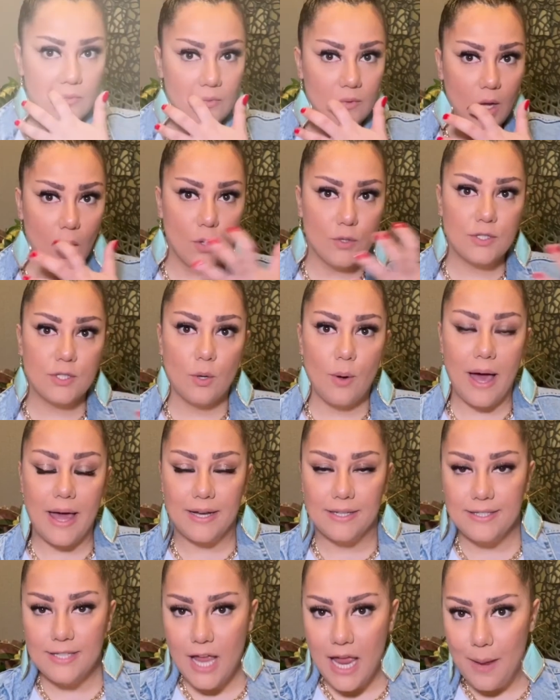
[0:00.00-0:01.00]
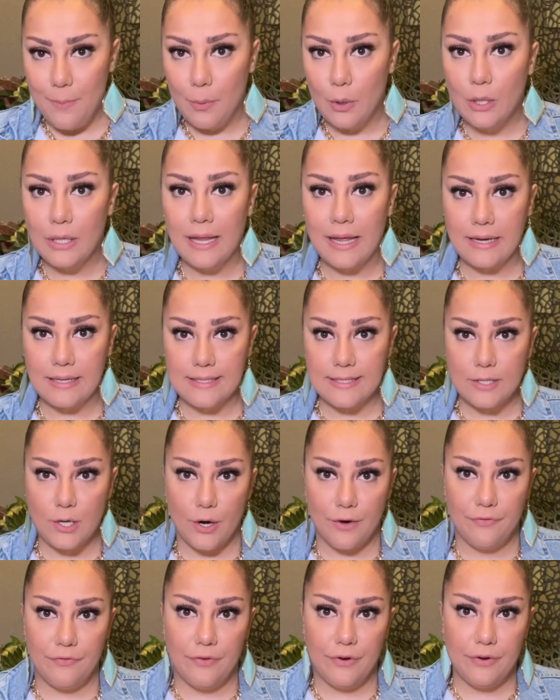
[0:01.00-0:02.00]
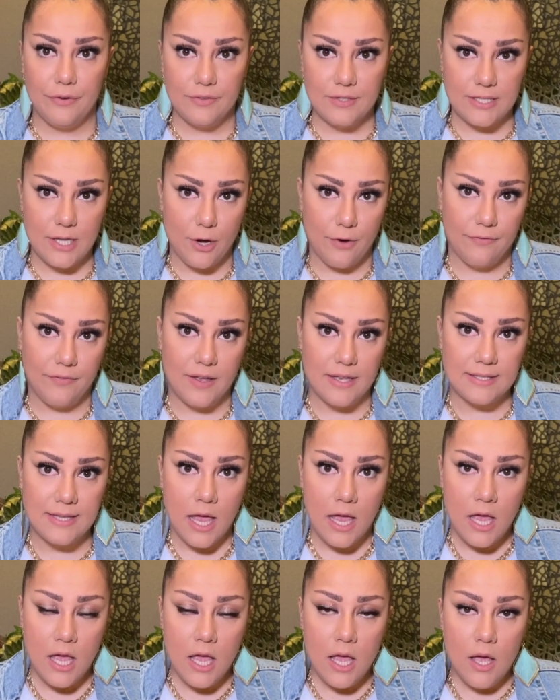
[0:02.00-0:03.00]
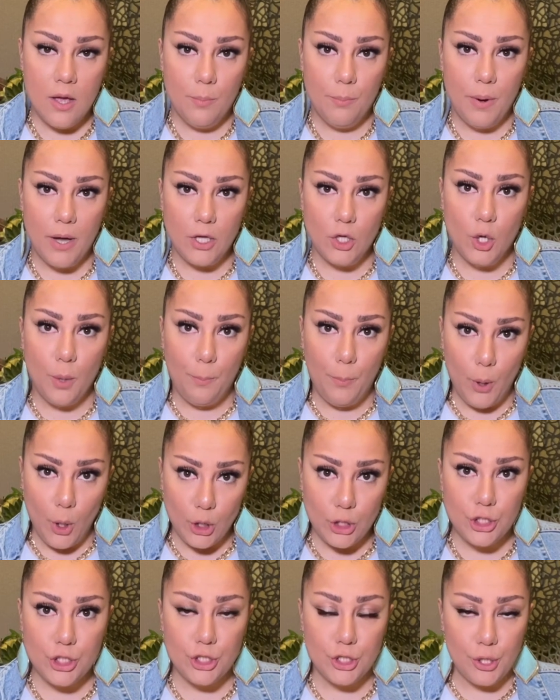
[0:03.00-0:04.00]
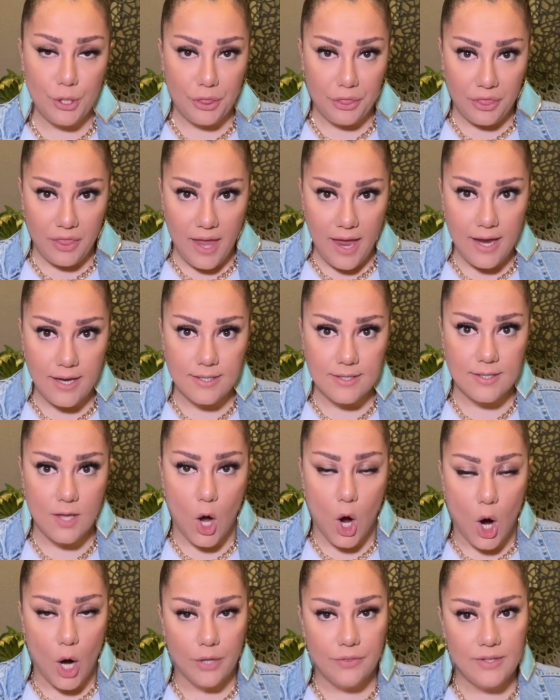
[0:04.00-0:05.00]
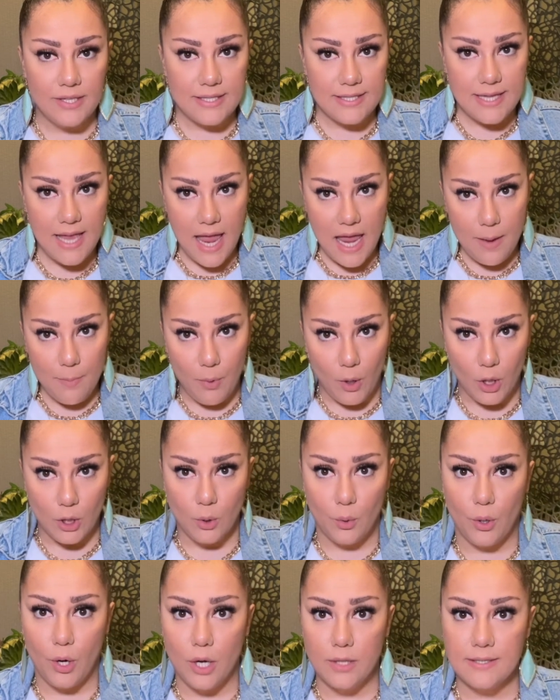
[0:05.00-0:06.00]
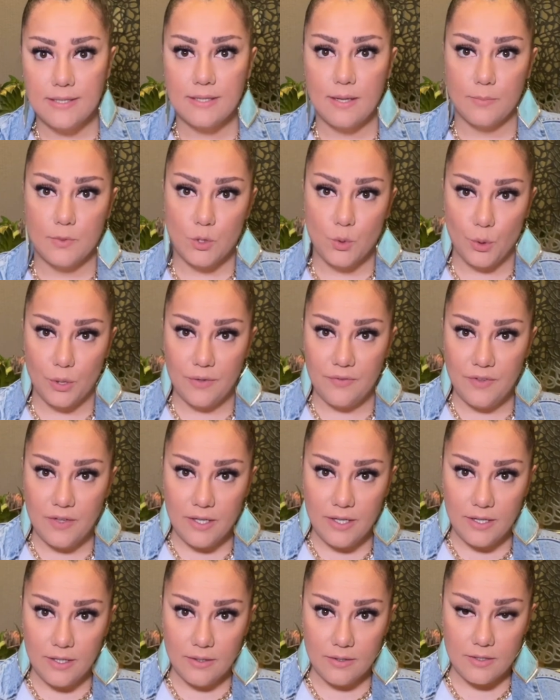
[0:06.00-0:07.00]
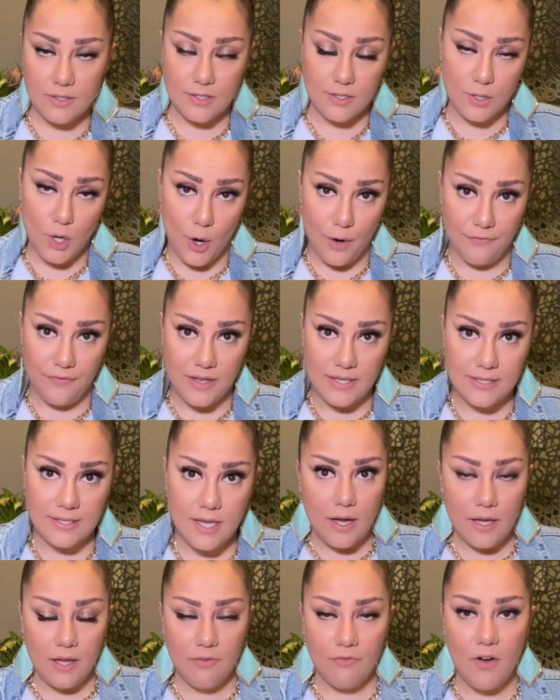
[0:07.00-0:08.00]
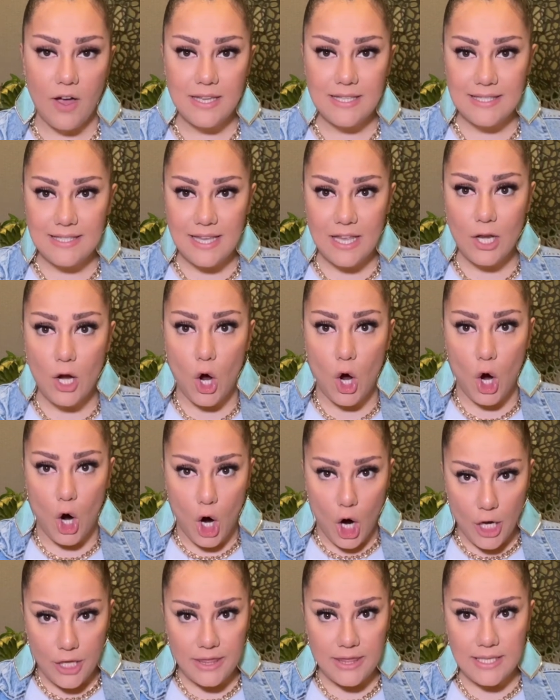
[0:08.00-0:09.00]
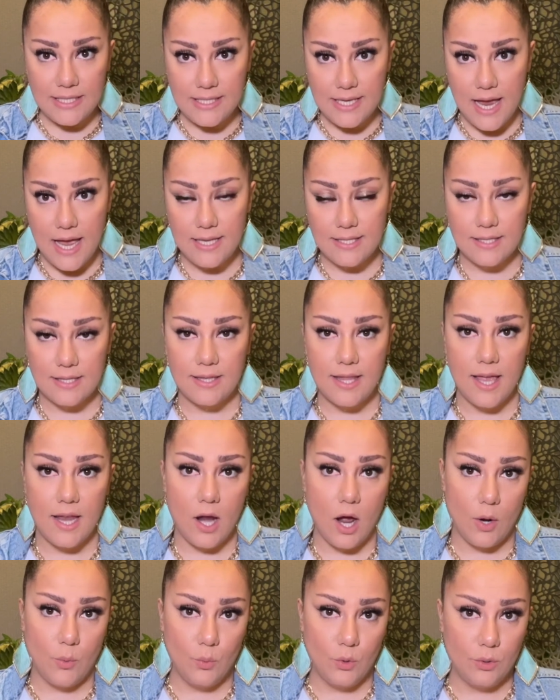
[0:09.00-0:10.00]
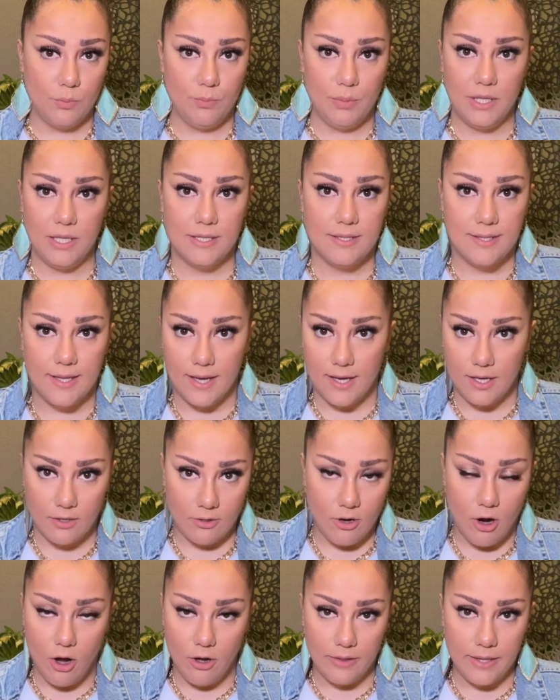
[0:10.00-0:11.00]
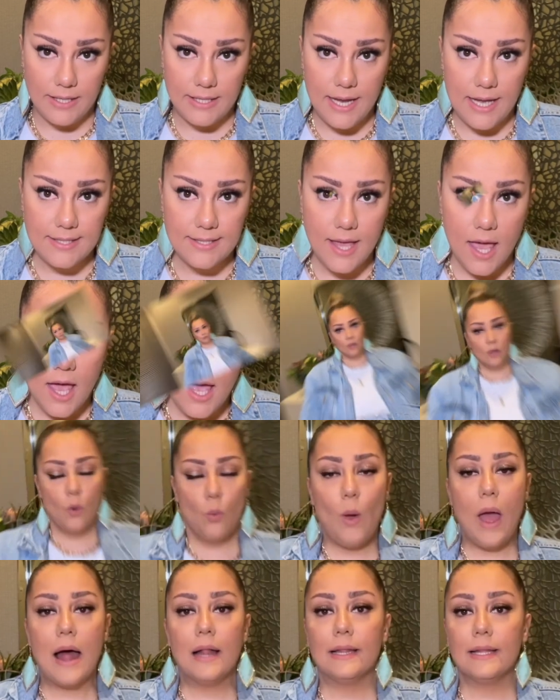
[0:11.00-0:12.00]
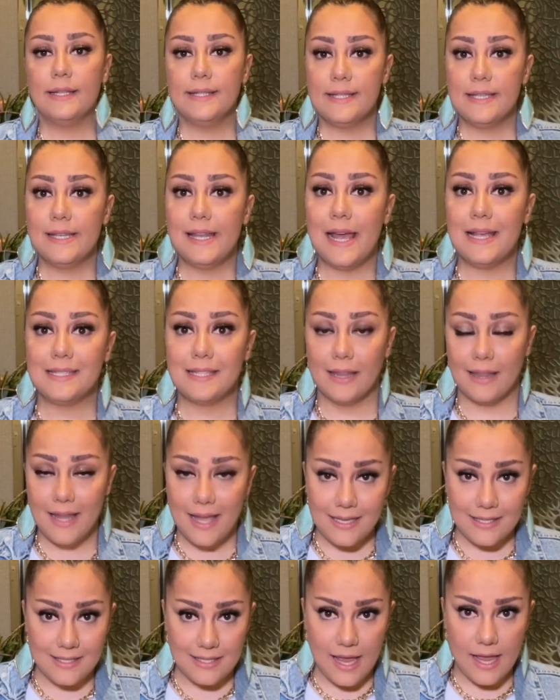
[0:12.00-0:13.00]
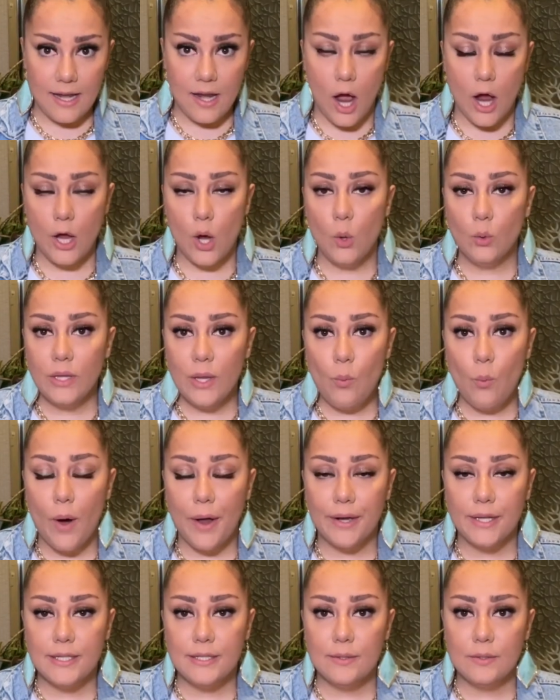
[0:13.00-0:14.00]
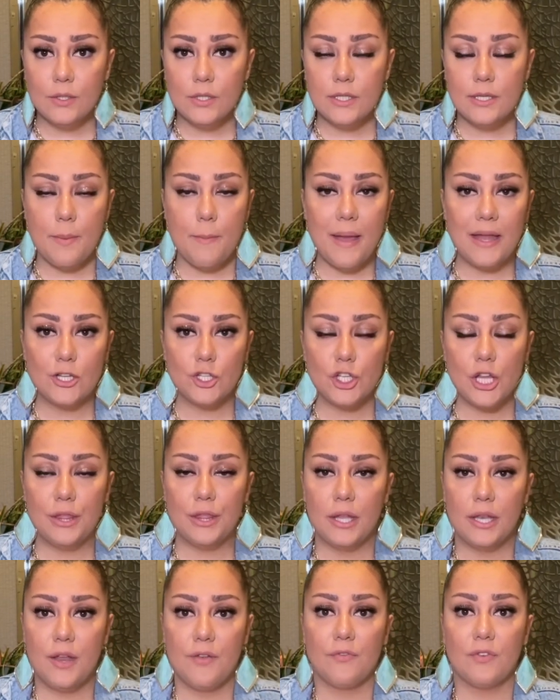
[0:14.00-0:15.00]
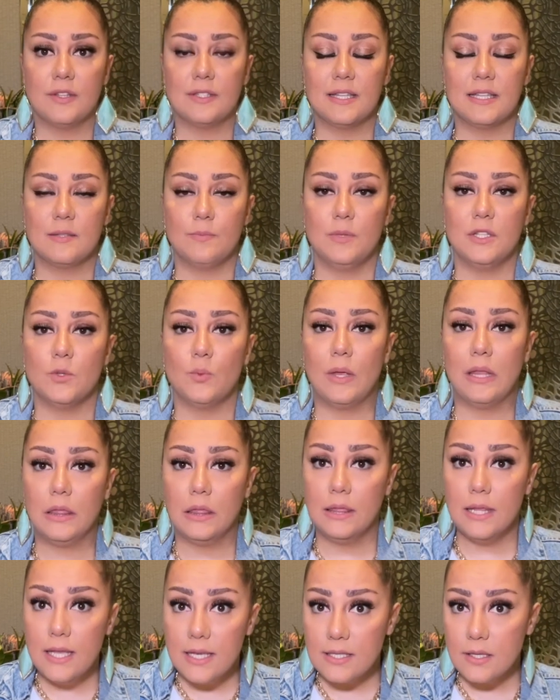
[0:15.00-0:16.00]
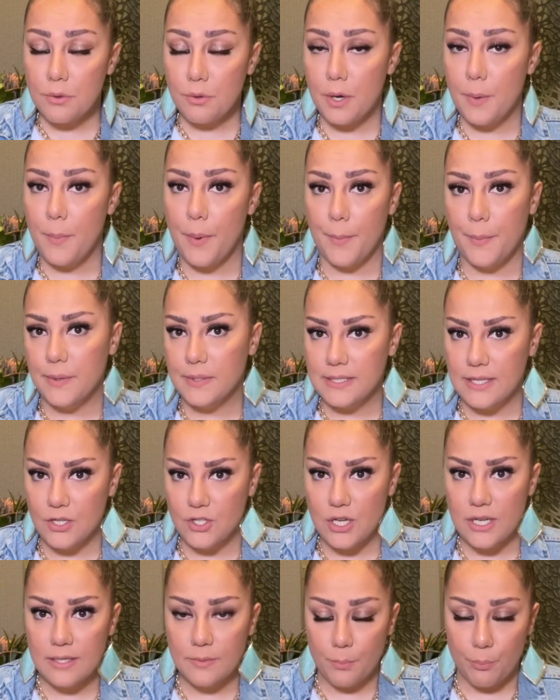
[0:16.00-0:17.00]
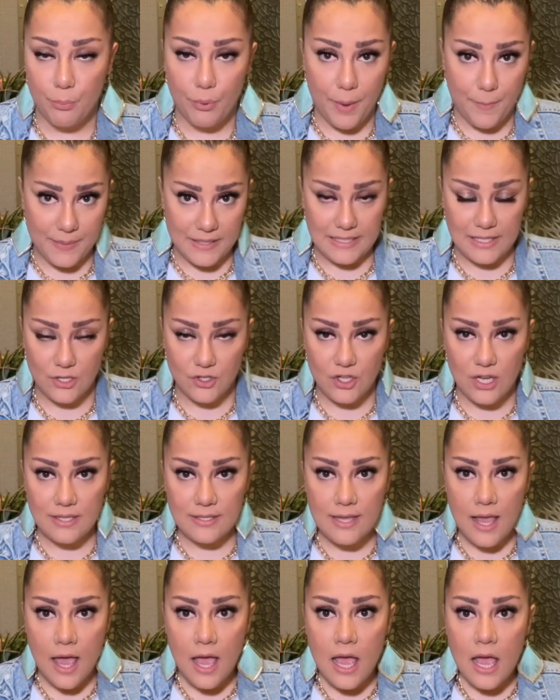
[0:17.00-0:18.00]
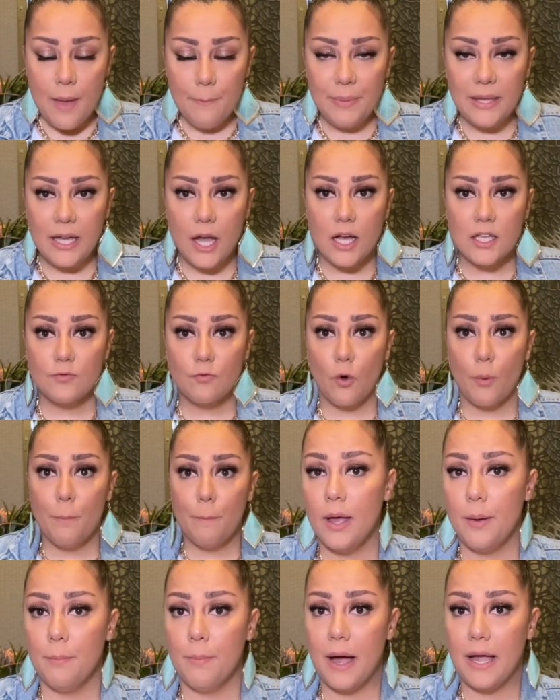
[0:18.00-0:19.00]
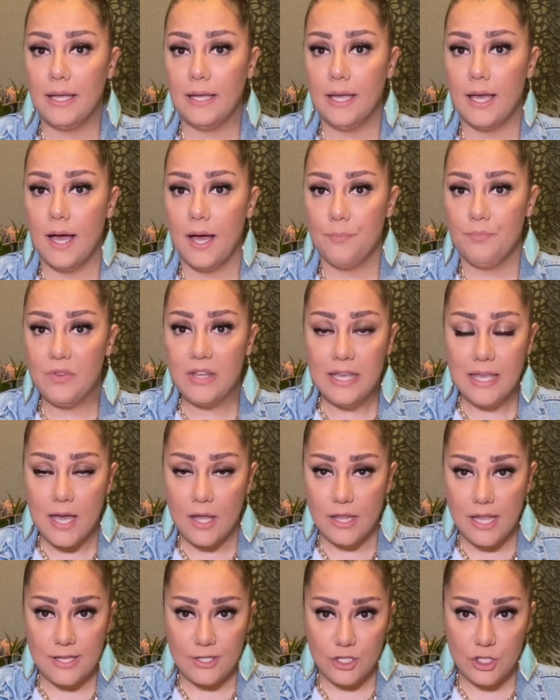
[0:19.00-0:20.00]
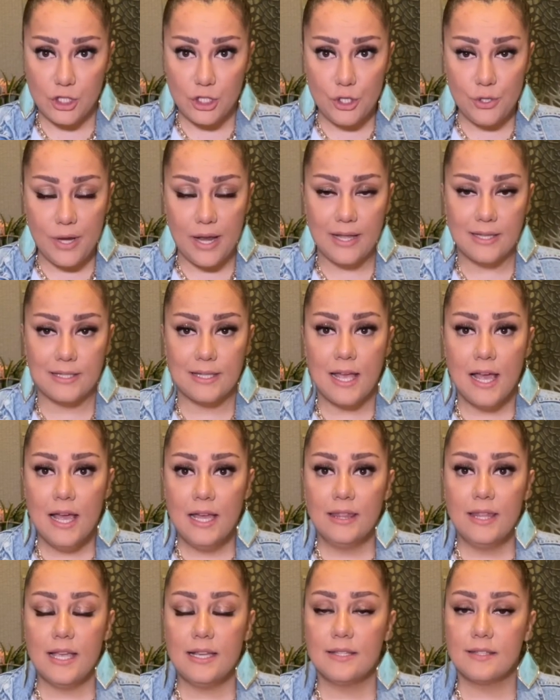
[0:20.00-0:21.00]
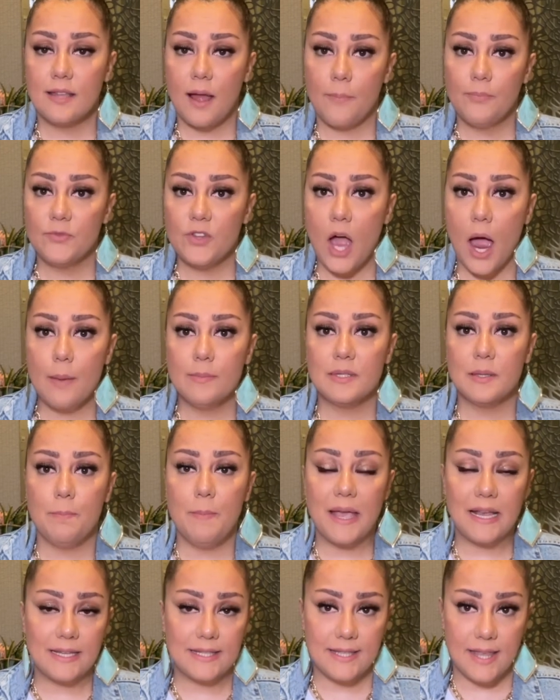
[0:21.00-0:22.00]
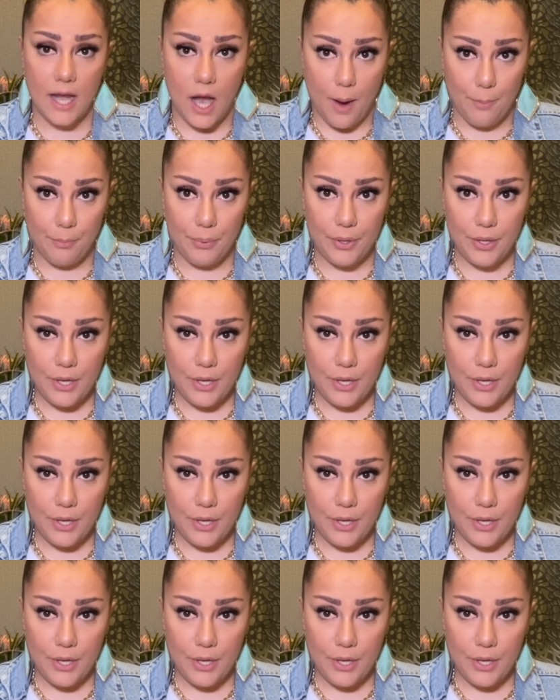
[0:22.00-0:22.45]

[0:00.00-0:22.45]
Also at a table, at a surface, but you put your things on the table or on some sort of a surface. If I sit on the desk, then I would be sitting on the desk. Well, in today's lesson, I only wanted to mention the differences between these three prepositions because for my ELS students, they sometimes mix it up.